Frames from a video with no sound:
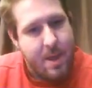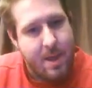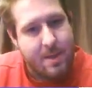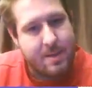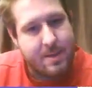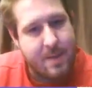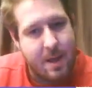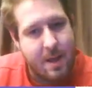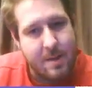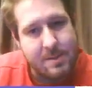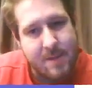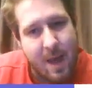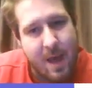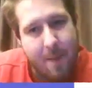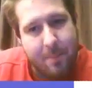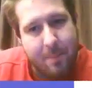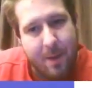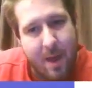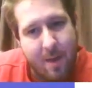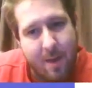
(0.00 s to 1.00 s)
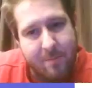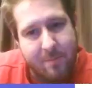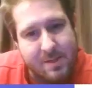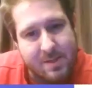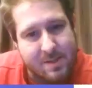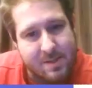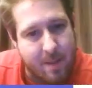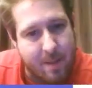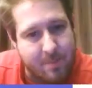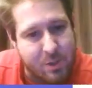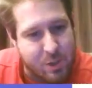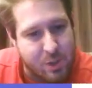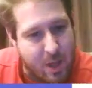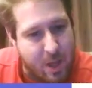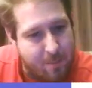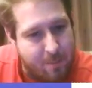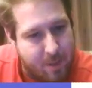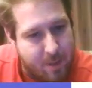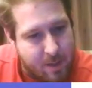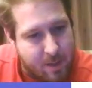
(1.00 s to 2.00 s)
It does happen to have the same
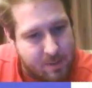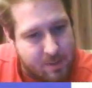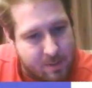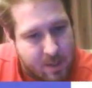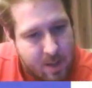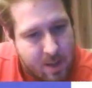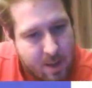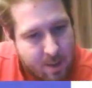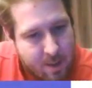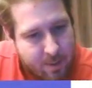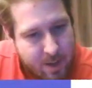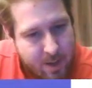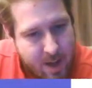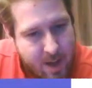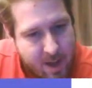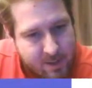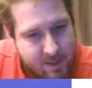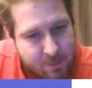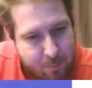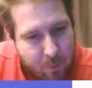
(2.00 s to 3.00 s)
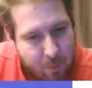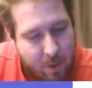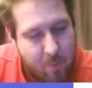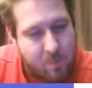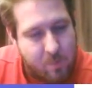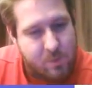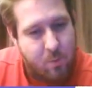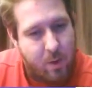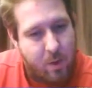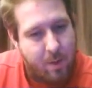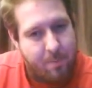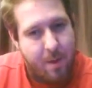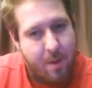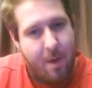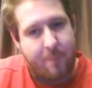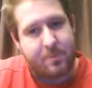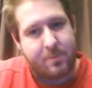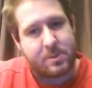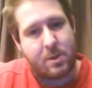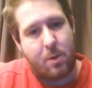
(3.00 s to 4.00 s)
shape because the next point was 1
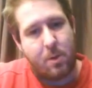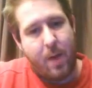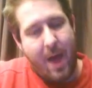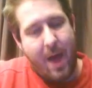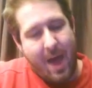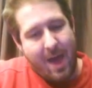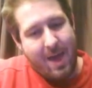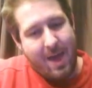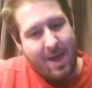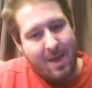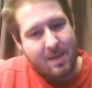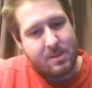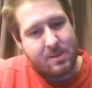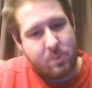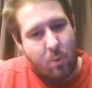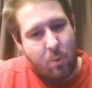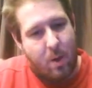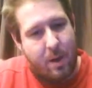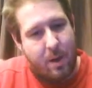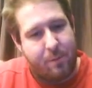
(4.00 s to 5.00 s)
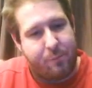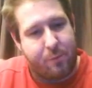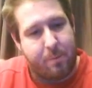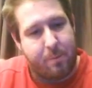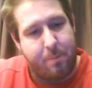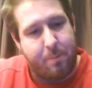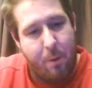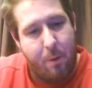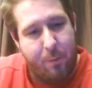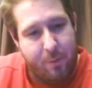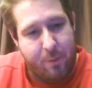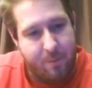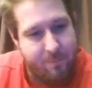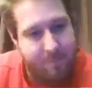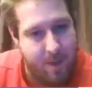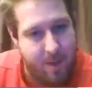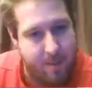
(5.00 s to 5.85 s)
above, so A is 1 for both of